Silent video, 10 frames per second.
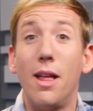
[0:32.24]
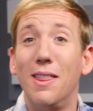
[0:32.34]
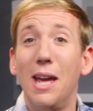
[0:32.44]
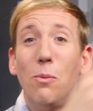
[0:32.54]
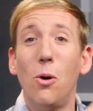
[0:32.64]

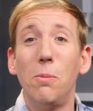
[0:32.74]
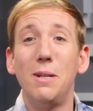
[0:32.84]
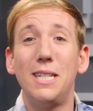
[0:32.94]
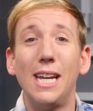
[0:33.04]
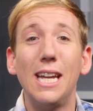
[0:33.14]
they won't be
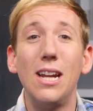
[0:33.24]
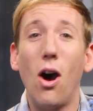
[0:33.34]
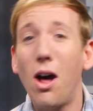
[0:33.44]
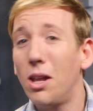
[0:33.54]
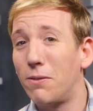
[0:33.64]
taking
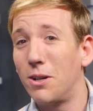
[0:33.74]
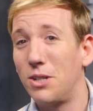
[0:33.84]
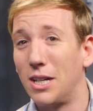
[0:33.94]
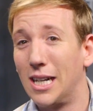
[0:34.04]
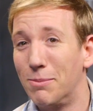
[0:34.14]
all of our
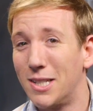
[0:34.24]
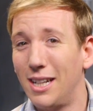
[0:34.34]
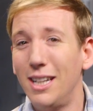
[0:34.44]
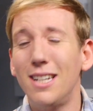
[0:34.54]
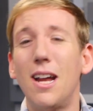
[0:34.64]
jobs,
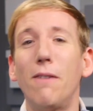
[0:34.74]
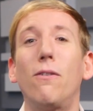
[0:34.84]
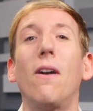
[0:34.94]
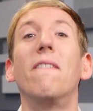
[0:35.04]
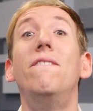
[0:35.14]
at least not
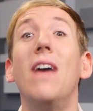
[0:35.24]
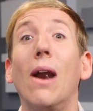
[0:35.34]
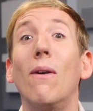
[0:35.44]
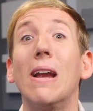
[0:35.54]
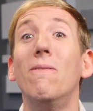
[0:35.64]
for a
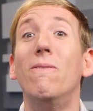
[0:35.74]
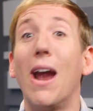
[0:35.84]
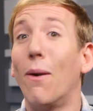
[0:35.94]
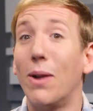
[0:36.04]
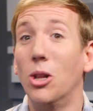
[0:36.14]
very,
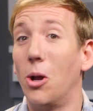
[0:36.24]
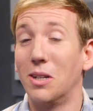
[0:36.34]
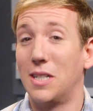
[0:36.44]
very long